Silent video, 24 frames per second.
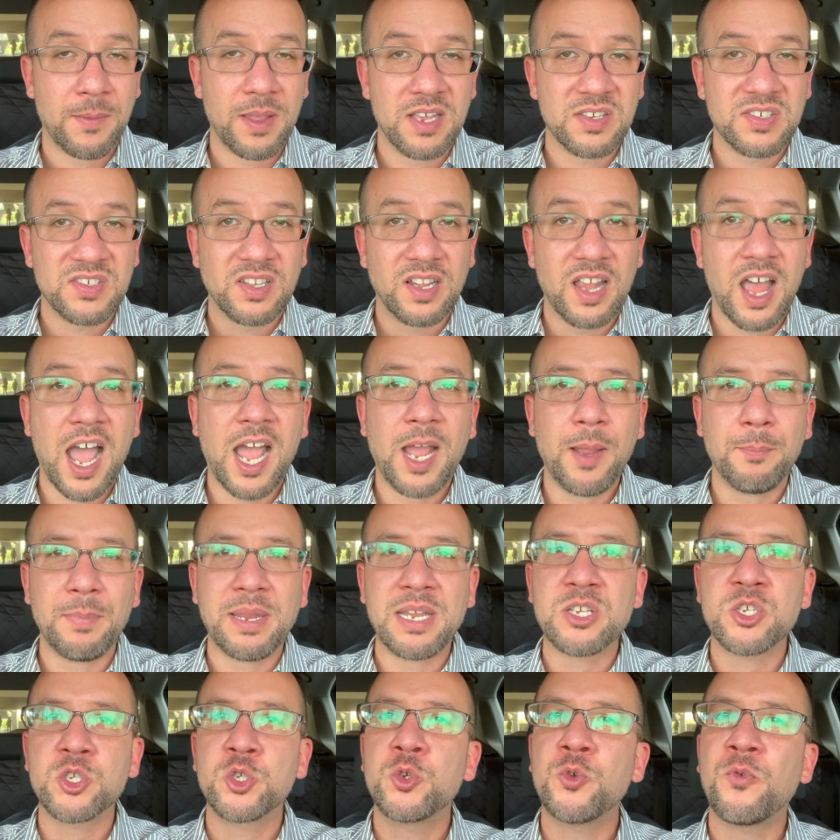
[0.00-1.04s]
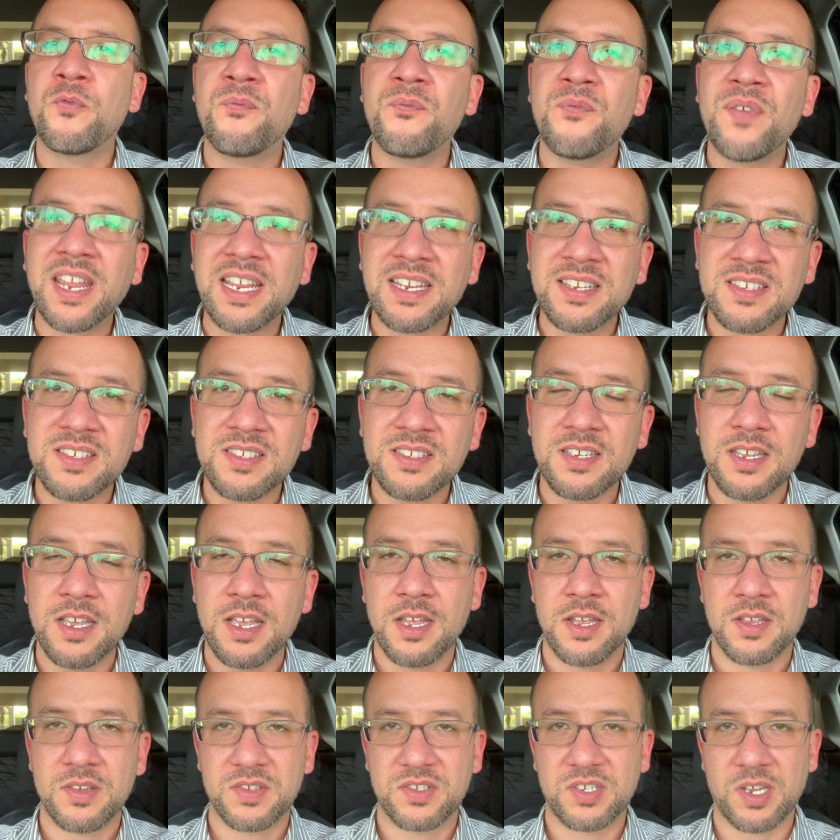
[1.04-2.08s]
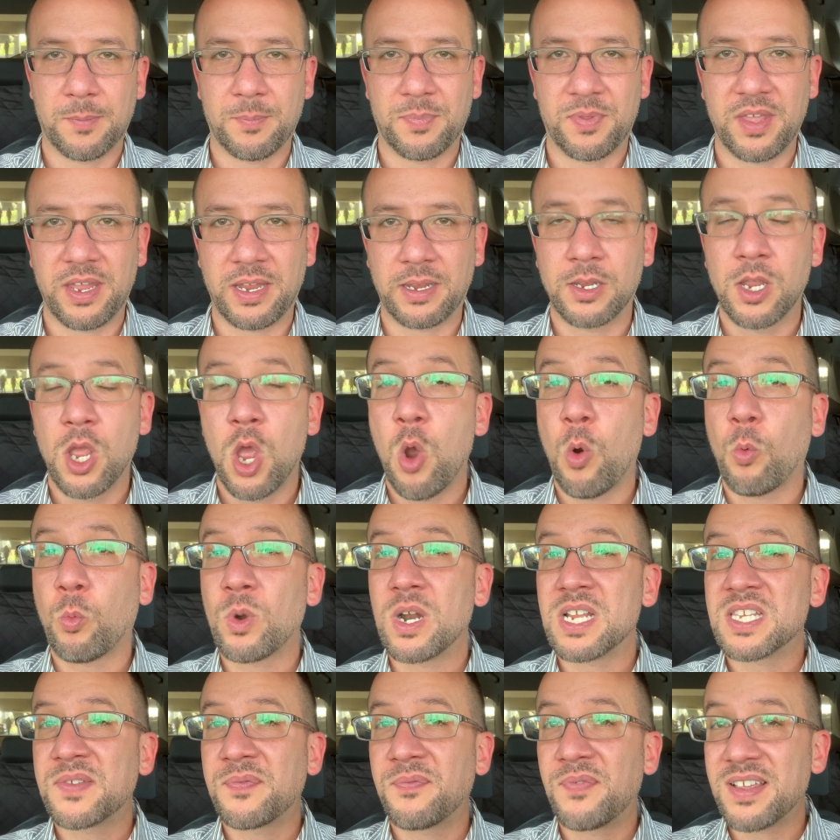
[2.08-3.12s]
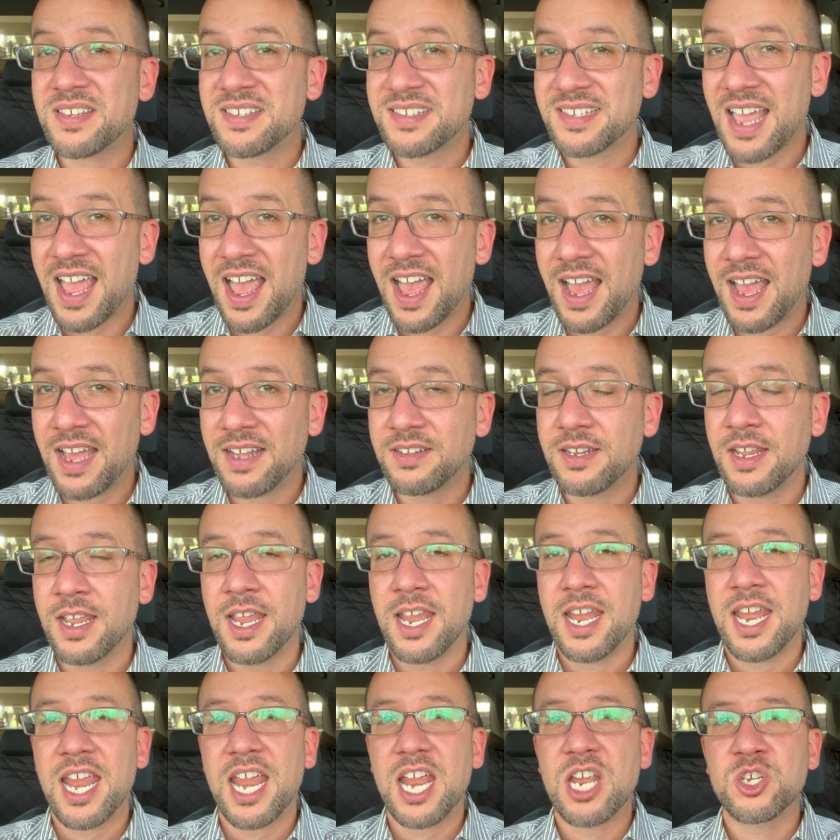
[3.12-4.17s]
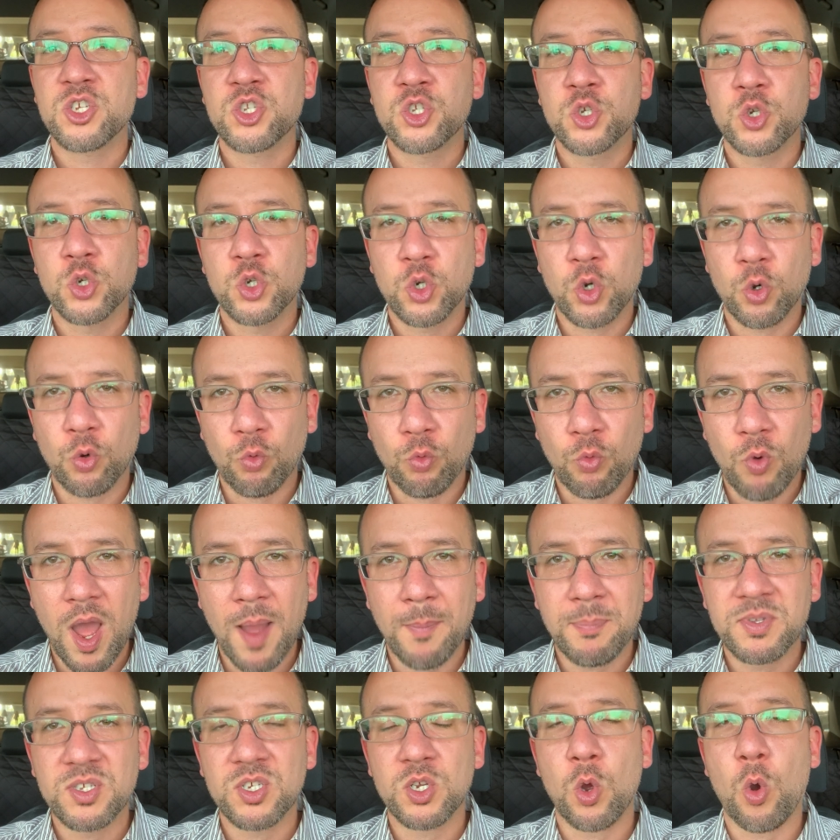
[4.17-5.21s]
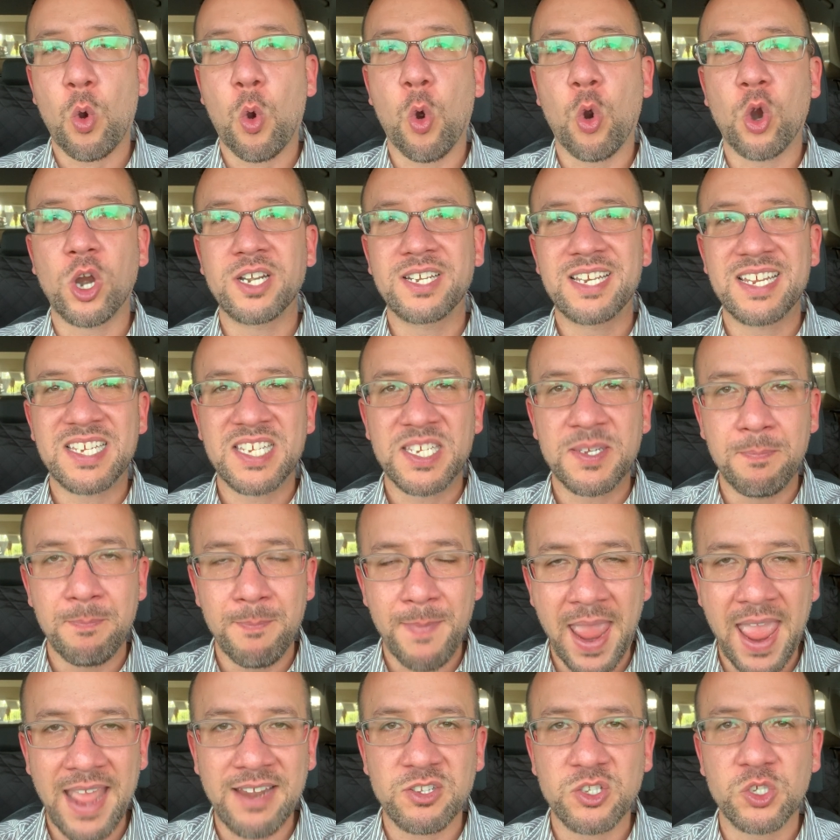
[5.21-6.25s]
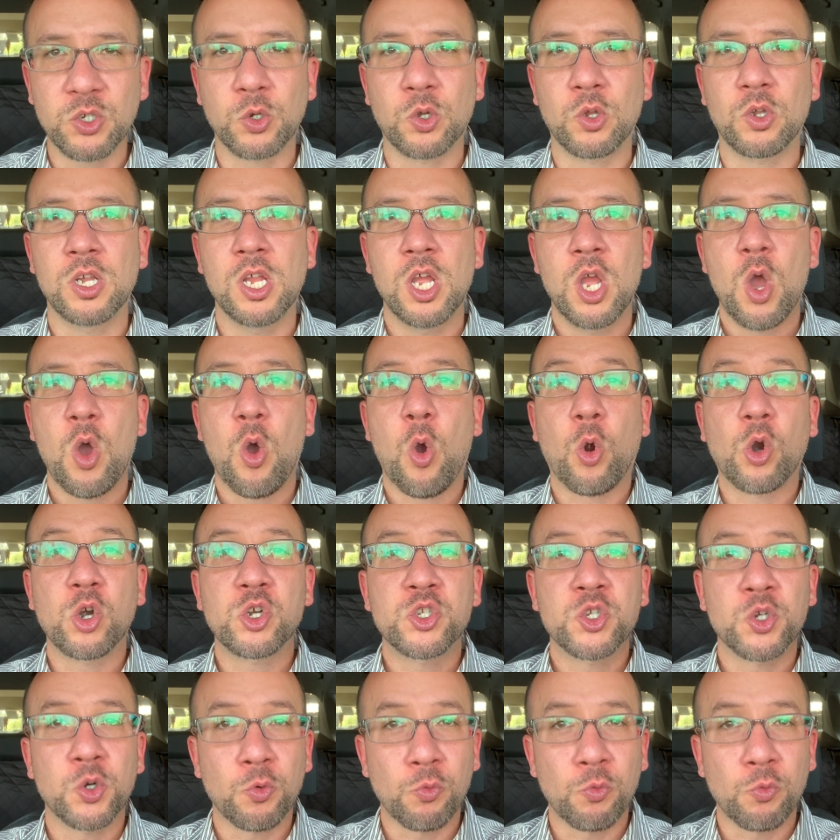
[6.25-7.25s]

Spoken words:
Islah means to fix something, whereas fasad is to corrupt or dismantle or to